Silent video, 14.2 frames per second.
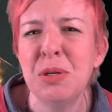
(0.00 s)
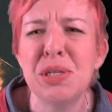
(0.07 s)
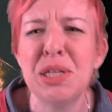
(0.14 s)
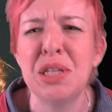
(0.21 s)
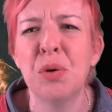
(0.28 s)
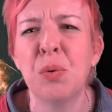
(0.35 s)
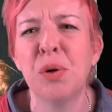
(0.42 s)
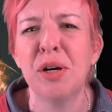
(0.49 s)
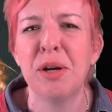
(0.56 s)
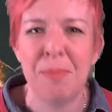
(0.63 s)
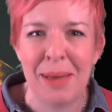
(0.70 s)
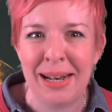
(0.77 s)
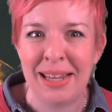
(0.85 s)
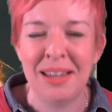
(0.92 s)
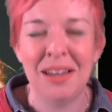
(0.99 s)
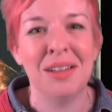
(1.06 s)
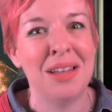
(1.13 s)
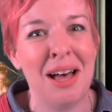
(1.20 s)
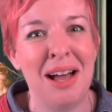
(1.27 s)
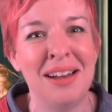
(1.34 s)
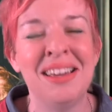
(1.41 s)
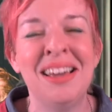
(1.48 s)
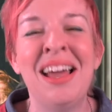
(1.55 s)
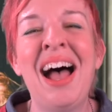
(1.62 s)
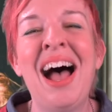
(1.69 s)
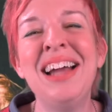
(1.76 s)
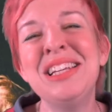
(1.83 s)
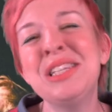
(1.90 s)
using the word many a lot?
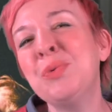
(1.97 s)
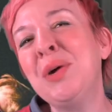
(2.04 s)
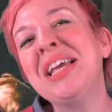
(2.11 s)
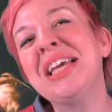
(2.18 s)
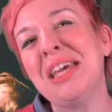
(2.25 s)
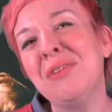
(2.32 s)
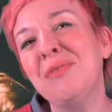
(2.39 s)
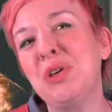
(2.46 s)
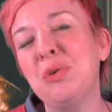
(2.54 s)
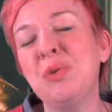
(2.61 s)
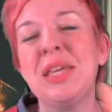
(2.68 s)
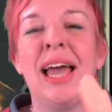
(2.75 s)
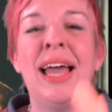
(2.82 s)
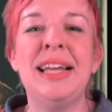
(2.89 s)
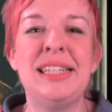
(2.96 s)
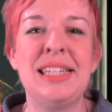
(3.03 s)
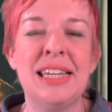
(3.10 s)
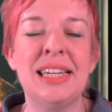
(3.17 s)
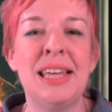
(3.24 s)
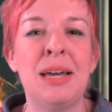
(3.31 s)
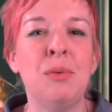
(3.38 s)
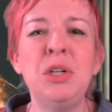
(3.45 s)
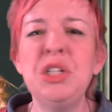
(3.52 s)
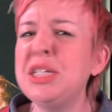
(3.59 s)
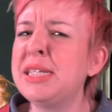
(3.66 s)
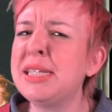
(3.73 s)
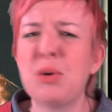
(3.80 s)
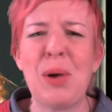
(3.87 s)
I just want to give you the idea that we're
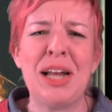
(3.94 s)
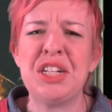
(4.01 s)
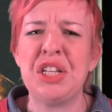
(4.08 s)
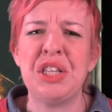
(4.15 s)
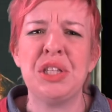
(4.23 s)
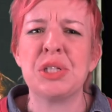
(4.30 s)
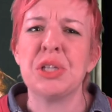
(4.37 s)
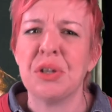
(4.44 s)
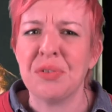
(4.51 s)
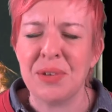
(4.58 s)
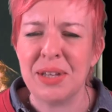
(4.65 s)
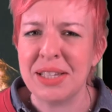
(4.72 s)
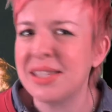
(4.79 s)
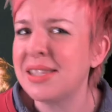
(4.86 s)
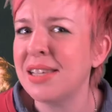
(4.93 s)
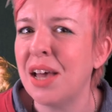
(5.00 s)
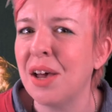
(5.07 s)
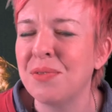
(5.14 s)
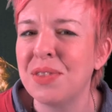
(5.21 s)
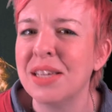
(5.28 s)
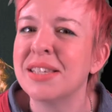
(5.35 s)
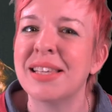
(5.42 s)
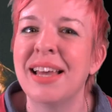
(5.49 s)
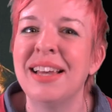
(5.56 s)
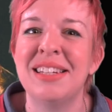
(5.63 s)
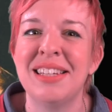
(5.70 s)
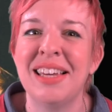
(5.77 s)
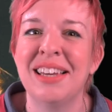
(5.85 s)
just scratching the surface of this
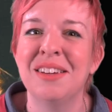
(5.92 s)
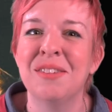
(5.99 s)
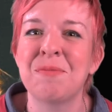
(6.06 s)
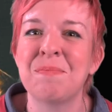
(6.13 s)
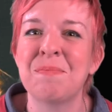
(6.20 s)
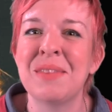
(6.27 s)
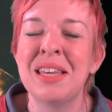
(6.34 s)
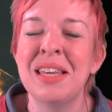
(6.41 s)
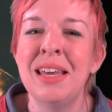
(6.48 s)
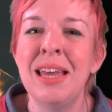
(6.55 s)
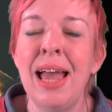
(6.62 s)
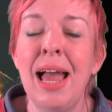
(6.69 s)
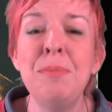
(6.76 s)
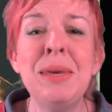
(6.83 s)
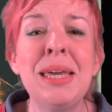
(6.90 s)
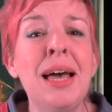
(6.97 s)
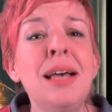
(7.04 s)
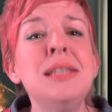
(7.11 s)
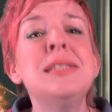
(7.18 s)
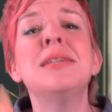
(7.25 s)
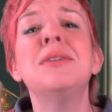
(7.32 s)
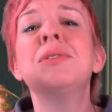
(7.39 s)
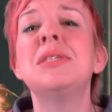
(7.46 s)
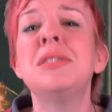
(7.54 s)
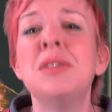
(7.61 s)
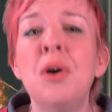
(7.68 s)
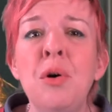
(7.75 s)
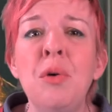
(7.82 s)
idea. And because there's
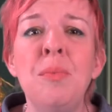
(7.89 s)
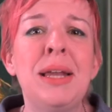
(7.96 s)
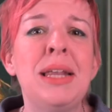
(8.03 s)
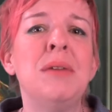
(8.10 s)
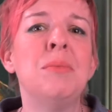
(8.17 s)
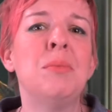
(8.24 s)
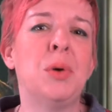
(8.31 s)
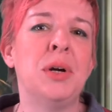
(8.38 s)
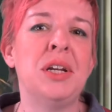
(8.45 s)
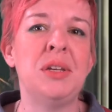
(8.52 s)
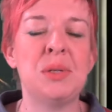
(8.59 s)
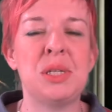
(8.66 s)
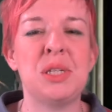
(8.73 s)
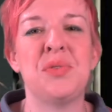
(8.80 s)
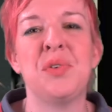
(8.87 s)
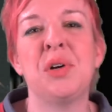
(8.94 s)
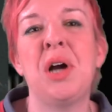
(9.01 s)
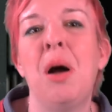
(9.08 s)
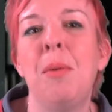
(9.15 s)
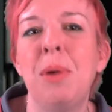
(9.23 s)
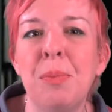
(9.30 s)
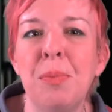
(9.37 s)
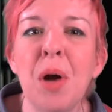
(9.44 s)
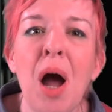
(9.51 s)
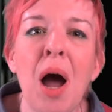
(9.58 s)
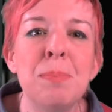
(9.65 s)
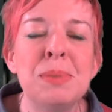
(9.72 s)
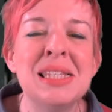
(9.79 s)
so many important uses for comic
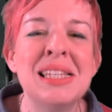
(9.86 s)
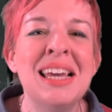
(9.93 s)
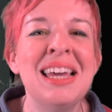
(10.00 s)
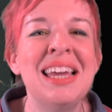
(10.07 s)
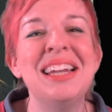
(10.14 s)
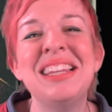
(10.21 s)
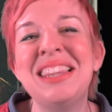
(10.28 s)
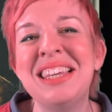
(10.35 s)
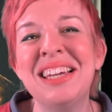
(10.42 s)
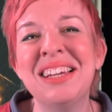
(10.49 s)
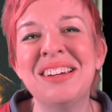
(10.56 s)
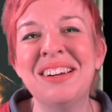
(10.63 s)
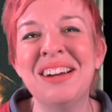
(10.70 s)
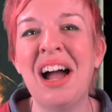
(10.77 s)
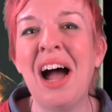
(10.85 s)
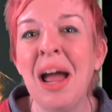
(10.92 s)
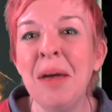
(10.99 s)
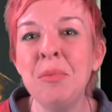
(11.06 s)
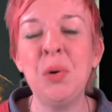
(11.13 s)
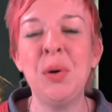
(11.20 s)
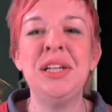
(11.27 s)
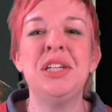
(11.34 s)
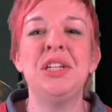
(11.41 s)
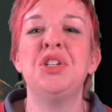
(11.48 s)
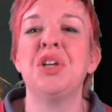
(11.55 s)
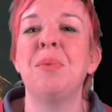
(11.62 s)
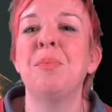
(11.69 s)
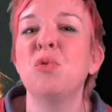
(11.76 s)
props in theater, I'm going to
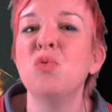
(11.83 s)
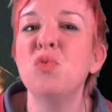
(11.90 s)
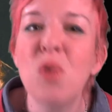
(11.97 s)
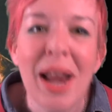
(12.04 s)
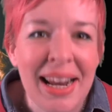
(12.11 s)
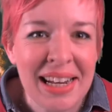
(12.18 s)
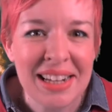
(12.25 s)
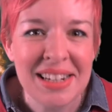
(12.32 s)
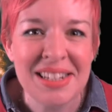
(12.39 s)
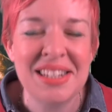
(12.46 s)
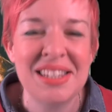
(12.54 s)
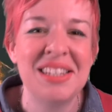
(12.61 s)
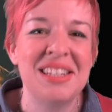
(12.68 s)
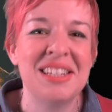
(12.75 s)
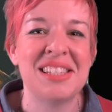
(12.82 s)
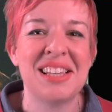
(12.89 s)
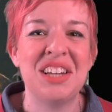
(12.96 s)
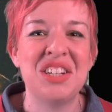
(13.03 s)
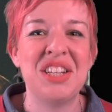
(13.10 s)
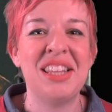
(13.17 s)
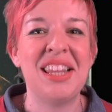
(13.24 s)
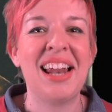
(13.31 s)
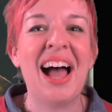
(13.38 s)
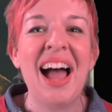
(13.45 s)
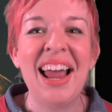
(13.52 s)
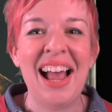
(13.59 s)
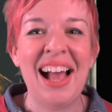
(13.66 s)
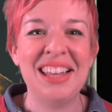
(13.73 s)
jump right into the discussion that
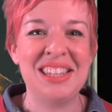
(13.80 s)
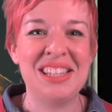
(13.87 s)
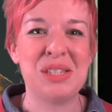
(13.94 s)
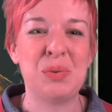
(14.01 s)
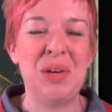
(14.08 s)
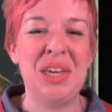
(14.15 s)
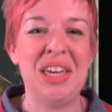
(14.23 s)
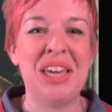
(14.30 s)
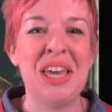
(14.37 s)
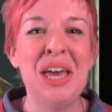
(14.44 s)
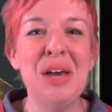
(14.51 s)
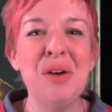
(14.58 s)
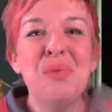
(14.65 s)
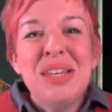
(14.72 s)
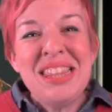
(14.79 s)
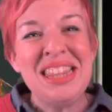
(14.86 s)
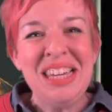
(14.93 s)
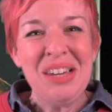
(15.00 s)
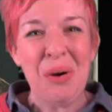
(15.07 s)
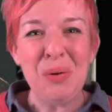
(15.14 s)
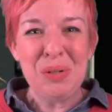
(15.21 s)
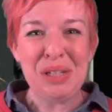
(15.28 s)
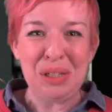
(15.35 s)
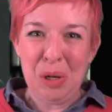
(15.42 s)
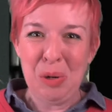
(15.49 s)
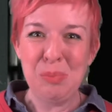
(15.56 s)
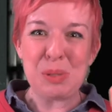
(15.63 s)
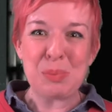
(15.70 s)
I had this week with the Old
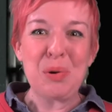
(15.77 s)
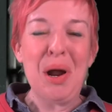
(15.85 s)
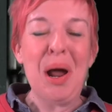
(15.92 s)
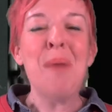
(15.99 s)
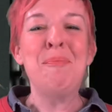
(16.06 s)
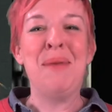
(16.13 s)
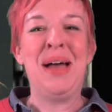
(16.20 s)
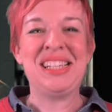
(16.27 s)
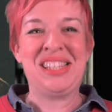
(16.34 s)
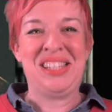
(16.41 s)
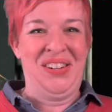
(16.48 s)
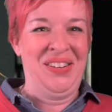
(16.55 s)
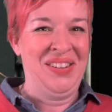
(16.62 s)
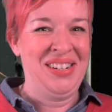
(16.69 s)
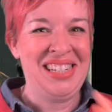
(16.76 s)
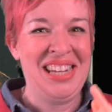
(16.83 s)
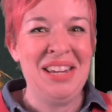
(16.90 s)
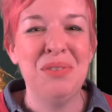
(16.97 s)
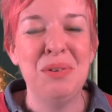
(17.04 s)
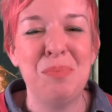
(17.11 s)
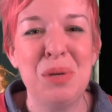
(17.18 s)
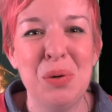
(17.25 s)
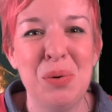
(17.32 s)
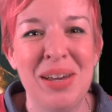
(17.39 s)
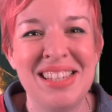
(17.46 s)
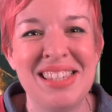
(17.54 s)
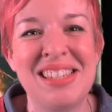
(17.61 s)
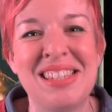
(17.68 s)
Globes prop master, David
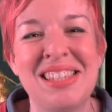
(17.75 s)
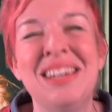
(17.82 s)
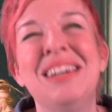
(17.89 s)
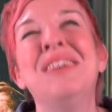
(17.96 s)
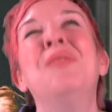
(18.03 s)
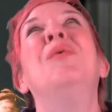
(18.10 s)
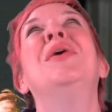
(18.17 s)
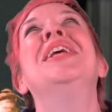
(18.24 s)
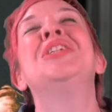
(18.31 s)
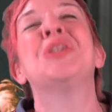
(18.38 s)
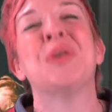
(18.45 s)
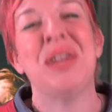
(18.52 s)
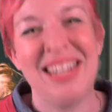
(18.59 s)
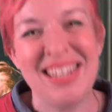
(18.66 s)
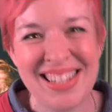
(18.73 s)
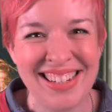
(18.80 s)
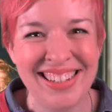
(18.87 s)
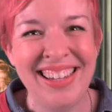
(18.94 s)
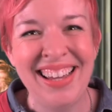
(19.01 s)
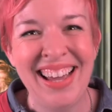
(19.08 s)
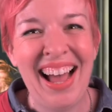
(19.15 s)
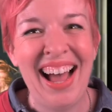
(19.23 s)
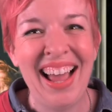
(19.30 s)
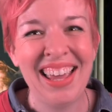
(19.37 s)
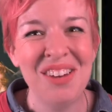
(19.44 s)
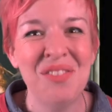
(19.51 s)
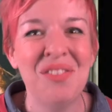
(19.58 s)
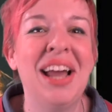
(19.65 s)
Buess. What a treat. I
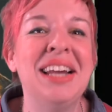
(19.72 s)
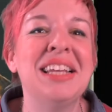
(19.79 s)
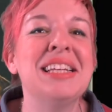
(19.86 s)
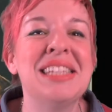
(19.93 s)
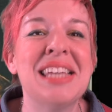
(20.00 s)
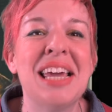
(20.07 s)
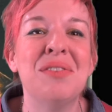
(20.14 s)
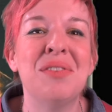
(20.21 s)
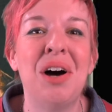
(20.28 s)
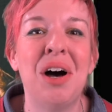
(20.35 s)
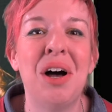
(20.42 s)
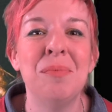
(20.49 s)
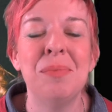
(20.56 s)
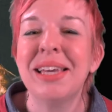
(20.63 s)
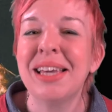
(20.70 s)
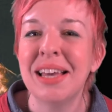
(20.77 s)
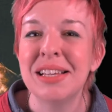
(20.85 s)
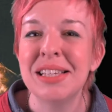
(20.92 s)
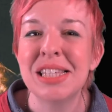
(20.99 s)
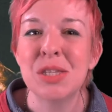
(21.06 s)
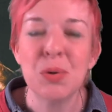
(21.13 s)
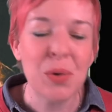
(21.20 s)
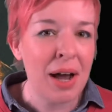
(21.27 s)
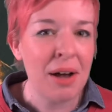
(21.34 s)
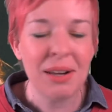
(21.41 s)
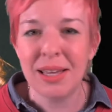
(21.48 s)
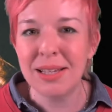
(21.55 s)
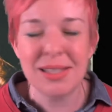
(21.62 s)
invited Dave on because
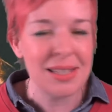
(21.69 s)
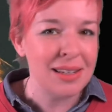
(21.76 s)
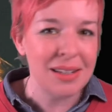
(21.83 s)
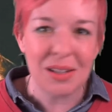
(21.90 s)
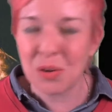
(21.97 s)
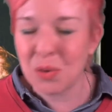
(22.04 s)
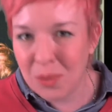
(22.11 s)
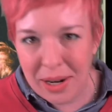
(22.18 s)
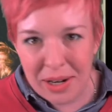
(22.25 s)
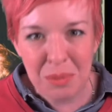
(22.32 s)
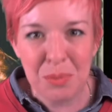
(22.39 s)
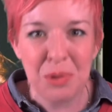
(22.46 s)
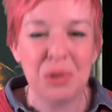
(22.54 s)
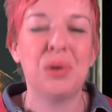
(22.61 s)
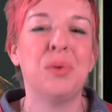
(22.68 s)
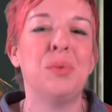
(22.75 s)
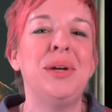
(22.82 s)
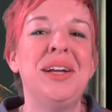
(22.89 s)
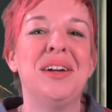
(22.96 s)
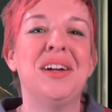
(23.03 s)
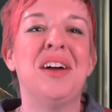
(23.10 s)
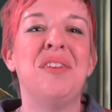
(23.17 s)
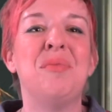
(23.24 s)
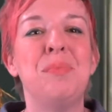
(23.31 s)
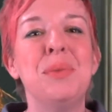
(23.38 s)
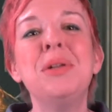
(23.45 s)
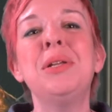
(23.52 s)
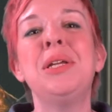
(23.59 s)
throughout his incredible career of
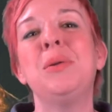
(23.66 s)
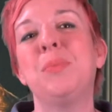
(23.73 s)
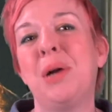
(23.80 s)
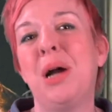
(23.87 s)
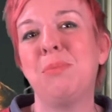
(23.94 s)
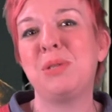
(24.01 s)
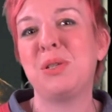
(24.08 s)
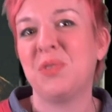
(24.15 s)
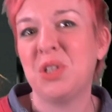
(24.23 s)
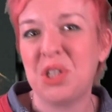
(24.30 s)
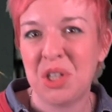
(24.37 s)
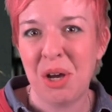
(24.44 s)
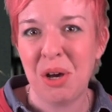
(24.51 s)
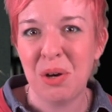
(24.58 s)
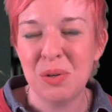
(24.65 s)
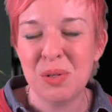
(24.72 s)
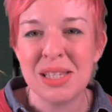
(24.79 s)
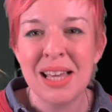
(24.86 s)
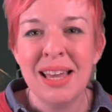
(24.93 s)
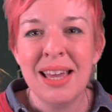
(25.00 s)
building props for shows,